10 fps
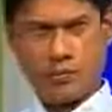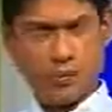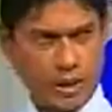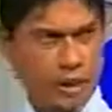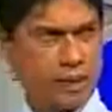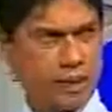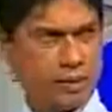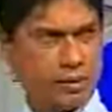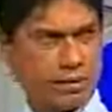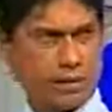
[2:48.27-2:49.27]

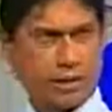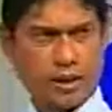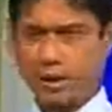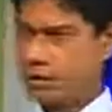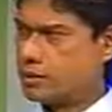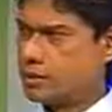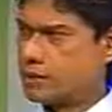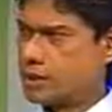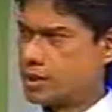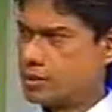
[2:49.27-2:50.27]
pain and
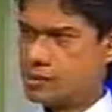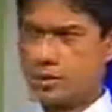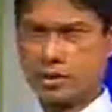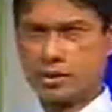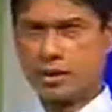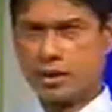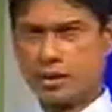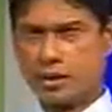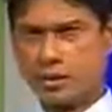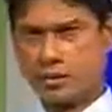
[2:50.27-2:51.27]
sometimes
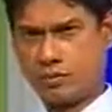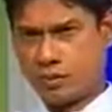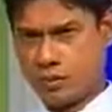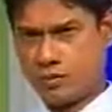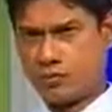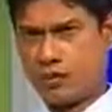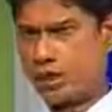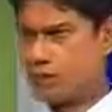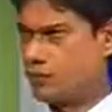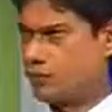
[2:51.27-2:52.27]
the what you
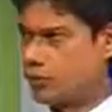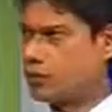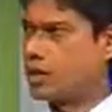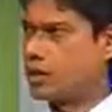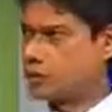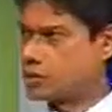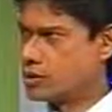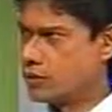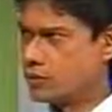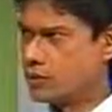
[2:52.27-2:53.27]
find if you do an
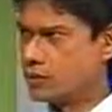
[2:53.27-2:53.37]
endoscopy.